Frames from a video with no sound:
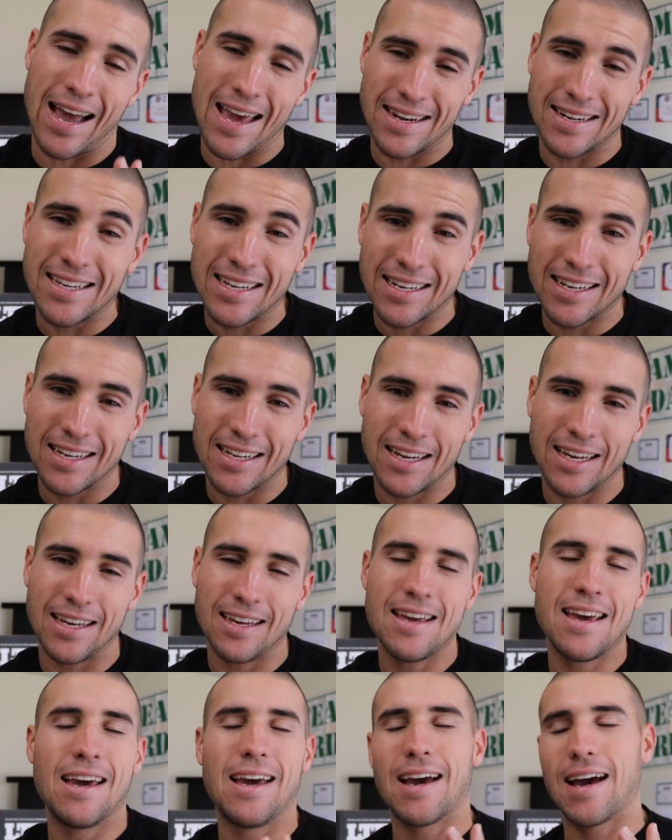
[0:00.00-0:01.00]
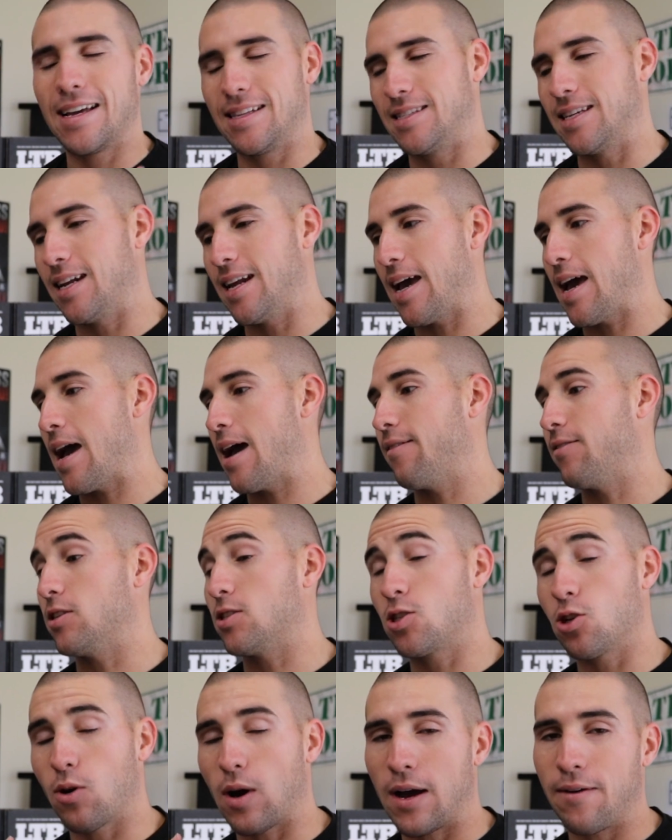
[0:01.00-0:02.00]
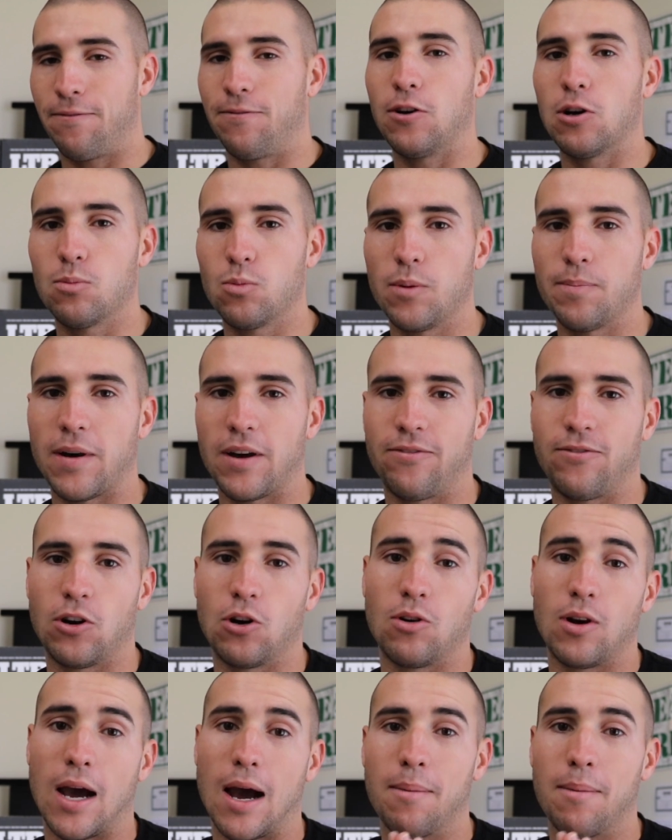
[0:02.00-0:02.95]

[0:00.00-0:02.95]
I needed it, I didn't have it. So I filmed with my phone.